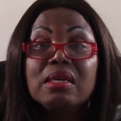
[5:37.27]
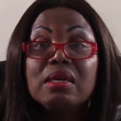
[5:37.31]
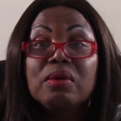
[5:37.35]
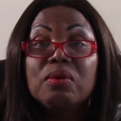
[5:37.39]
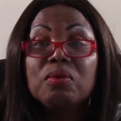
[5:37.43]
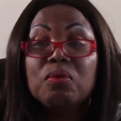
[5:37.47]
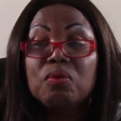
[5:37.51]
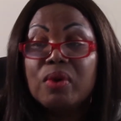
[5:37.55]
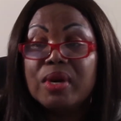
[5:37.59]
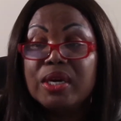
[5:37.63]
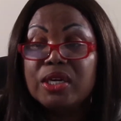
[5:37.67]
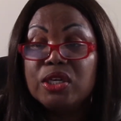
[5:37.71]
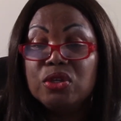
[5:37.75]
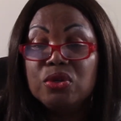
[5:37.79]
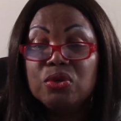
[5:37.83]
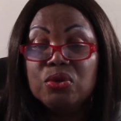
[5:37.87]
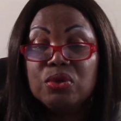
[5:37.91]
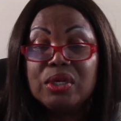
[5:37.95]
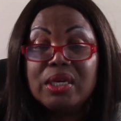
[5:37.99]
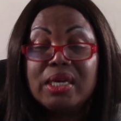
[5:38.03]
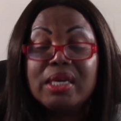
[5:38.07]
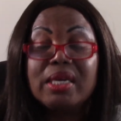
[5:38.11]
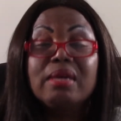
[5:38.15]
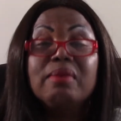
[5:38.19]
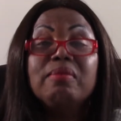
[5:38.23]
When you
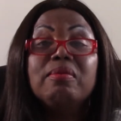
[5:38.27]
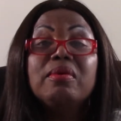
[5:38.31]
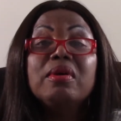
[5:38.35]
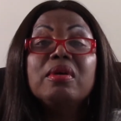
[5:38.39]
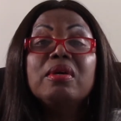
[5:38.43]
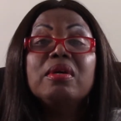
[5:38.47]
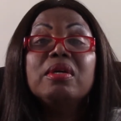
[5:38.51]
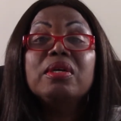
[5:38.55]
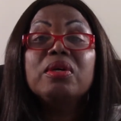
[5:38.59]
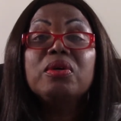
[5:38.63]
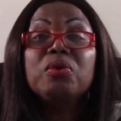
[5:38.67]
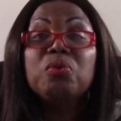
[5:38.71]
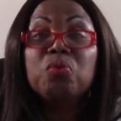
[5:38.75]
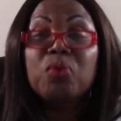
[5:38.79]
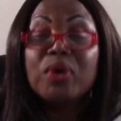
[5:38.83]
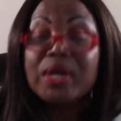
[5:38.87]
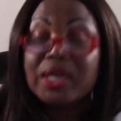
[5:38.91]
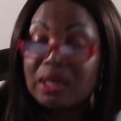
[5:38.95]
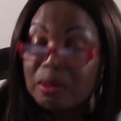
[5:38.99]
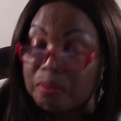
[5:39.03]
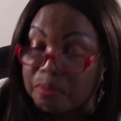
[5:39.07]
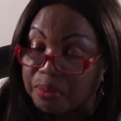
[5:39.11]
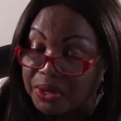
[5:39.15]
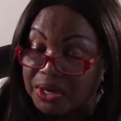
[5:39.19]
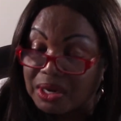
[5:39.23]
can
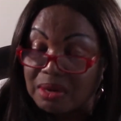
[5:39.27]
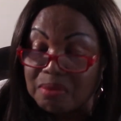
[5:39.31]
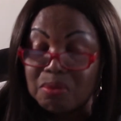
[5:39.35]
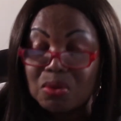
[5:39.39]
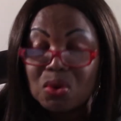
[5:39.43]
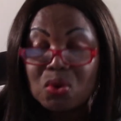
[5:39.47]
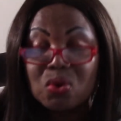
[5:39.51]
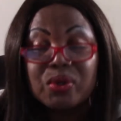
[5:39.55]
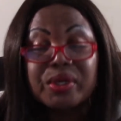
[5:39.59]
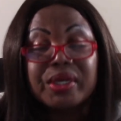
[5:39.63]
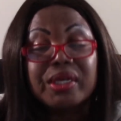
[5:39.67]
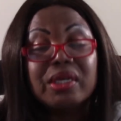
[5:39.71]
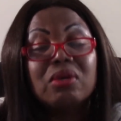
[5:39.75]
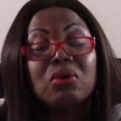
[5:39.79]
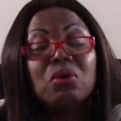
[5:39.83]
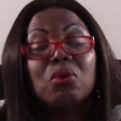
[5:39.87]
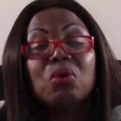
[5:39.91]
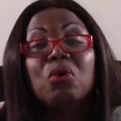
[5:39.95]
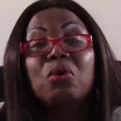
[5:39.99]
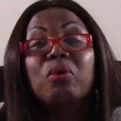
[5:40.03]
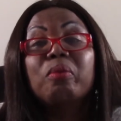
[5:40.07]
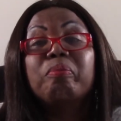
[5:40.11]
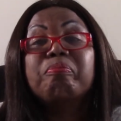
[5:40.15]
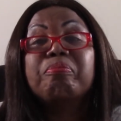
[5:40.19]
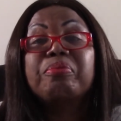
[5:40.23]
wake up in the morning
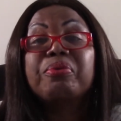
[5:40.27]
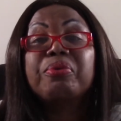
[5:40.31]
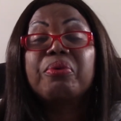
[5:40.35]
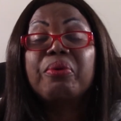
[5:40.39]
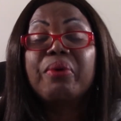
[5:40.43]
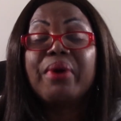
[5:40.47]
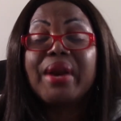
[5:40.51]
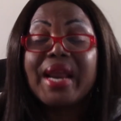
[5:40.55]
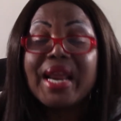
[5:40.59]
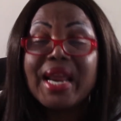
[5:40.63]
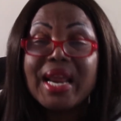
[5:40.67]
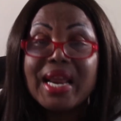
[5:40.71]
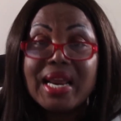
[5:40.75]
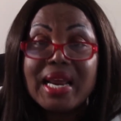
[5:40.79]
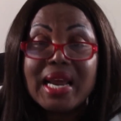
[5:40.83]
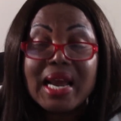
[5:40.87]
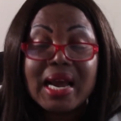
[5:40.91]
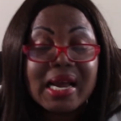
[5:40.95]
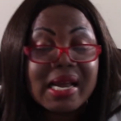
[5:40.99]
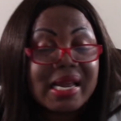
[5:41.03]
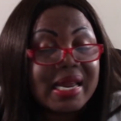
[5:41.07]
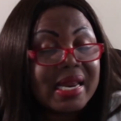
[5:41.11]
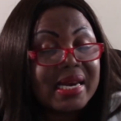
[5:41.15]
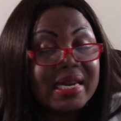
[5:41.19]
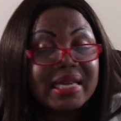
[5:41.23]
or pray
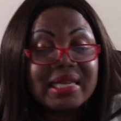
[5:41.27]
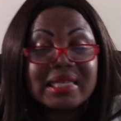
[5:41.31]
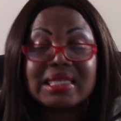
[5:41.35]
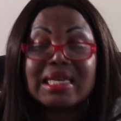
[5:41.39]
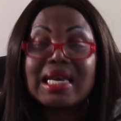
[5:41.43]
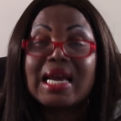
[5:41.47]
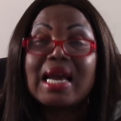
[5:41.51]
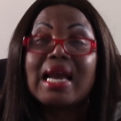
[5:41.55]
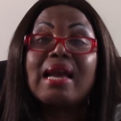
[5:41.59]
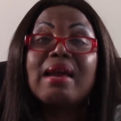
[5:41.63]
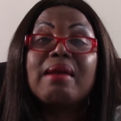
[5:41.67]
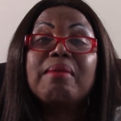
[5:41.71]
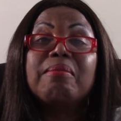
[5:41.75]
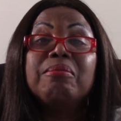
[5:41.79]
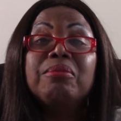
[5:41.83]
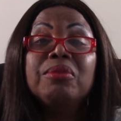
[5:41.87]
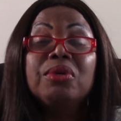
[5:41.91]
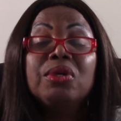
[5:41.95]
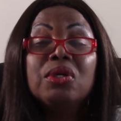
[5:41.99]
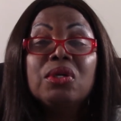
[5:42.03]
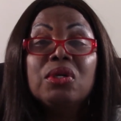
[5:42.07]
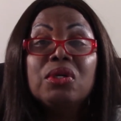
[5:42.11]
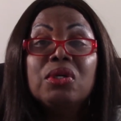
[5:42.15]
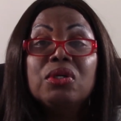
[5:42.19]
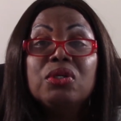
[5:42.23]
anytime
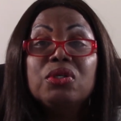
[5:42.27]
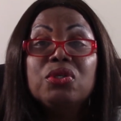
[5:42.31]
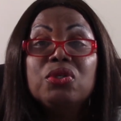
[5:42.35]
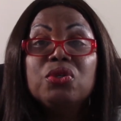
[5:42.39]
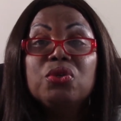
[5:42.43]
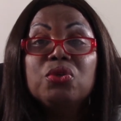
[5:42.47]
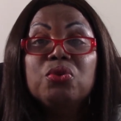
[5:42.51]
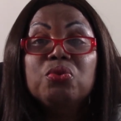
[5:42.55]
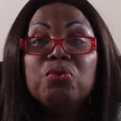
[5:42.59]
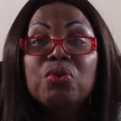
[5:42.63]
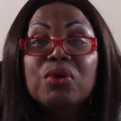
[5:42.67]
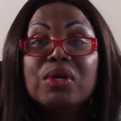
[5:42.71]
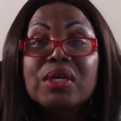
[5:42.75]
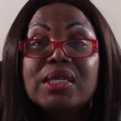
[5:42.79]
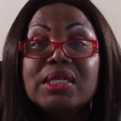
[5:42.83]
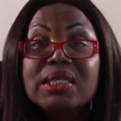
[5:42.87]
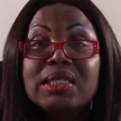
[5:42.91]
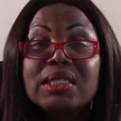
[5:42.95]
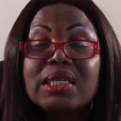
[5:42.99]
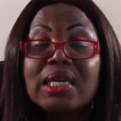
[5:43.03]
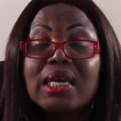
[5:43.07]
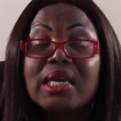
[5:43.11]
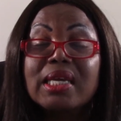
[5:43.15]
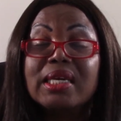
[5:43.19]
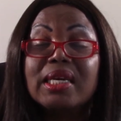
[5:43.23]
you
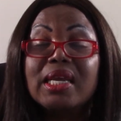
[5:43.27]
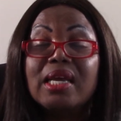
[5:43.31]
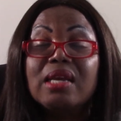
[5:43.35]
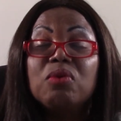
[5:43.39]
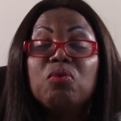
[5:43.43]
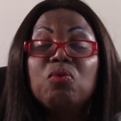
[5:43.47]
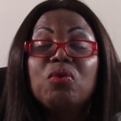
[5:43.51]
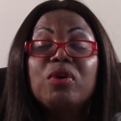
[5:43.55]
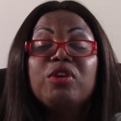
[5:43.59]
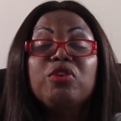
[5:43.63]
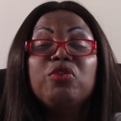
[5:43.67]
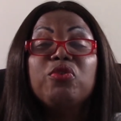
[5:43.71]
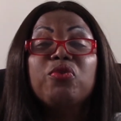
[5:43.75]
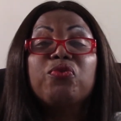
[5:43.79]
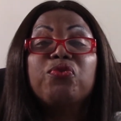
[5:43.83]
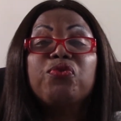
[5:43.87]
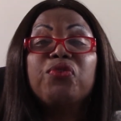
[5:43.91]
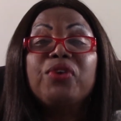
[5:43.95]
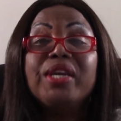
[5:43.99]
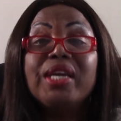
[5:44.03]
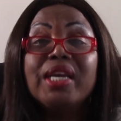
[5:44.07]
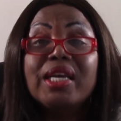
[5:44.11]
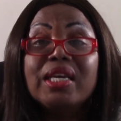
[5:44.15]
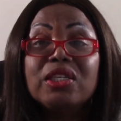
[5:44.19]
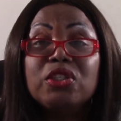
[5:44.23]
want, and then when you
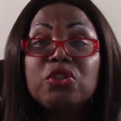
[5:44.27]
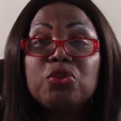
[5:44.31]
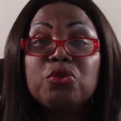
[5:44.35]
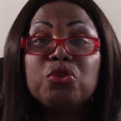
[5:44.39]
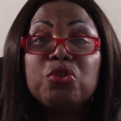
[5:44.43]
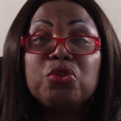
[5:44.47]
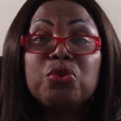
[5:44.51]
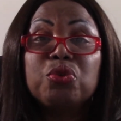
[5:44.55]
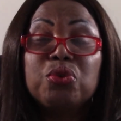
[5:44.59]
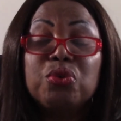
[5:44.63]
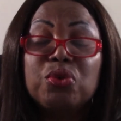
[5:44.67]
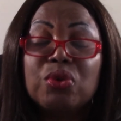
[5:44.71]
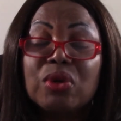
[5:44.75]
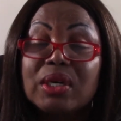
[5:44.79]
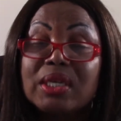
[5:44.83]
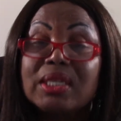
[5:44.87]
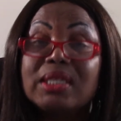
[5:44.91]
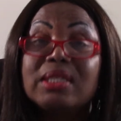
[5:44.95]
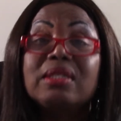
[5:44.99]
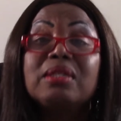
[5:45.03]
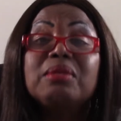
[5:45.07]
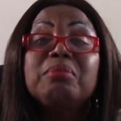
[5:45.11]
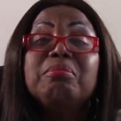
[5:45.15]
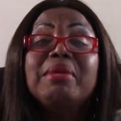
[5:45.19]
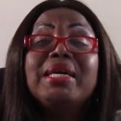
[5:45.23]
finish, you do your
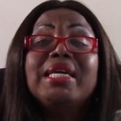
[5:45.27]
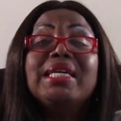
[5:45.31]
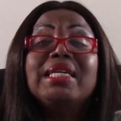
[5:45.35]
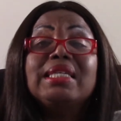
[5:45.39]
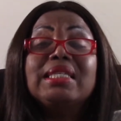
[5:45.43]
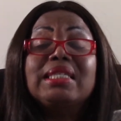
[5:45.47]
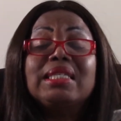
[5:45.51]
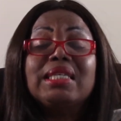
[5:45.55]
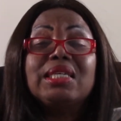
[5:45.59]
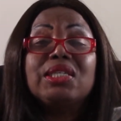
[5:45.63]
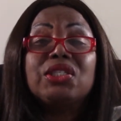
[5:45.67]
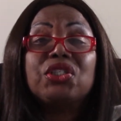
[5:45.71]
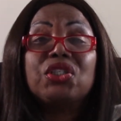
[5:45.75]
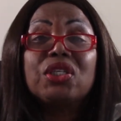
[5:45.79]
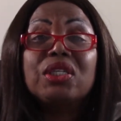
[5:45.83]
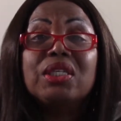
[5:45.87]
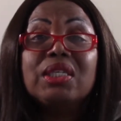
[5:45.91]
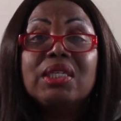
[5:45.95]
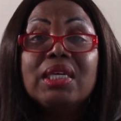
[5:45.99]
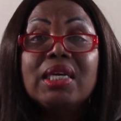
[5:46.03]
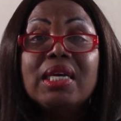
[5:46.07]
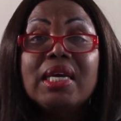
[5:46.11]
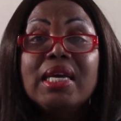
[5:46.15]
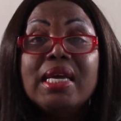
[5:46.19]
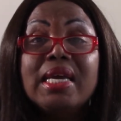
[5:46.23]
little
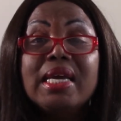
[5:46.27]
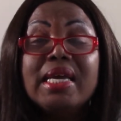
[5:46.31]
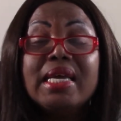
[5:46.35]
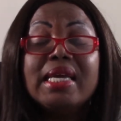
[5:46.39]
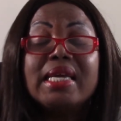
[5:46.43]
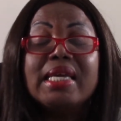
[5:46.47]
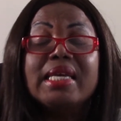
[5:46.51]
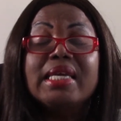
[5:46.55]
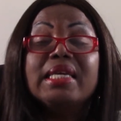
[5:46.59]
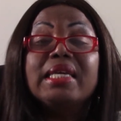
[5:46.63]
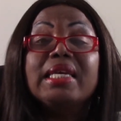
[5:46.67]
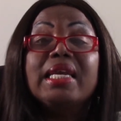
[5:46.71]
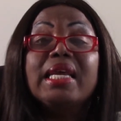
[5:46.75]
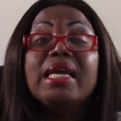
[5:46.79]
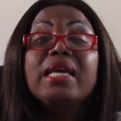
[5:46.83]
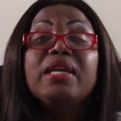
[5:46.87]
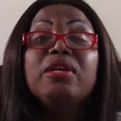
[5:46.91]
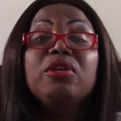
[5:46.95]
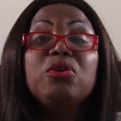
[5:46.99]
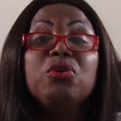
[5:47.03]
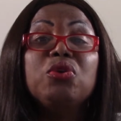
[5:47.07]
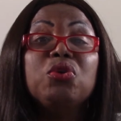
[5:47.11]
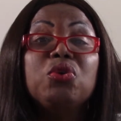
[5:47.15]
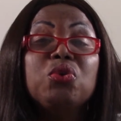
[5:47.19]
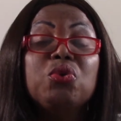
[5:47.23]
meditation, and then
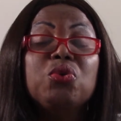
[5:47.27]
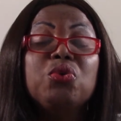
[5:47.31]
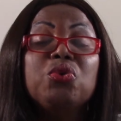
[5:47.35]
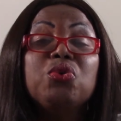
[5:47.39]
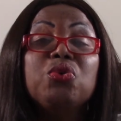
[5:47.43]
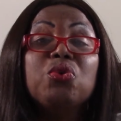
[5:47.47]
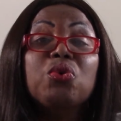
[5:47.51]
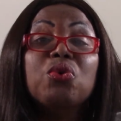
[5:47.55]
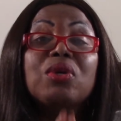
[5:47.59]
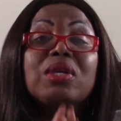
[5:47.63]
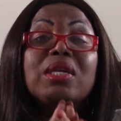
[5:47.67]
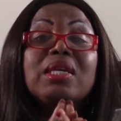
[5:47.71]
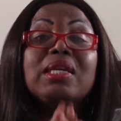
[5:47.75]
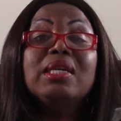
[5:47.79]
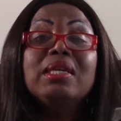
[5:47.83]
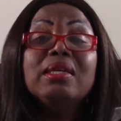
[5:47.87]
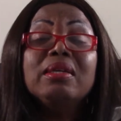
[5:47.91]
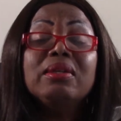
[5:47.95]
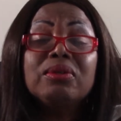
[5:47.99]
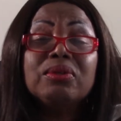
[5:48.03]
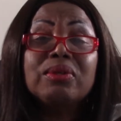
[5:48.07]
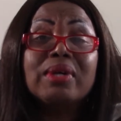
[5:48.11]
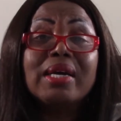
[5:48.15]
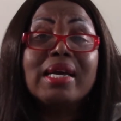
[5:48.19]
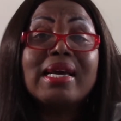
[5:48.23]
you do your
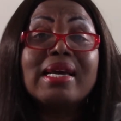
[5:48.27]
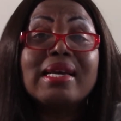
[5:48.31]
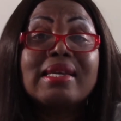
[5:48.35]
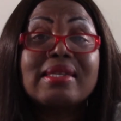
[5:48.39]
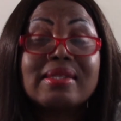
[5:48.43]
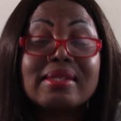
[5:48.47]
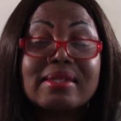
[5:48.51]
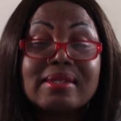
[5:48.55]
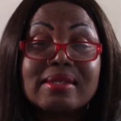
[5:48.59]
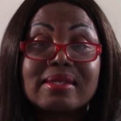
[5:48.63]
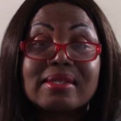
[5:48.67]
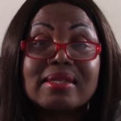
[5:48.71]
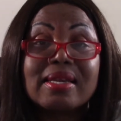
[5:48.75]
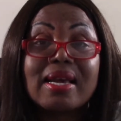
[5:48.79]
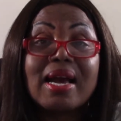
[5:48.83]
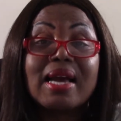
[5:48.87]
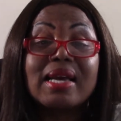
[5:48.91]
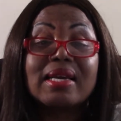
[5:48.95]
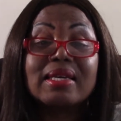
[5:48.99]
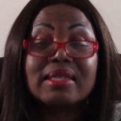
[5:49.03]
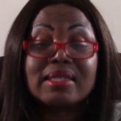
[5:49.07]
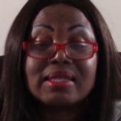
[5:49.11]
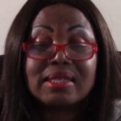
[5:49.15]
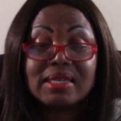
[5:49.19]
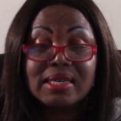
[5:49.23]
little
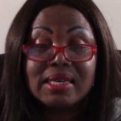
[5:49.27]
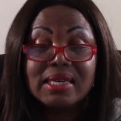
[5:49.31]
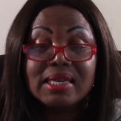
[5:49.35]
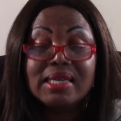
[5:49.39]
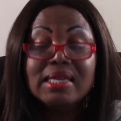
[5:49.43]
exercise.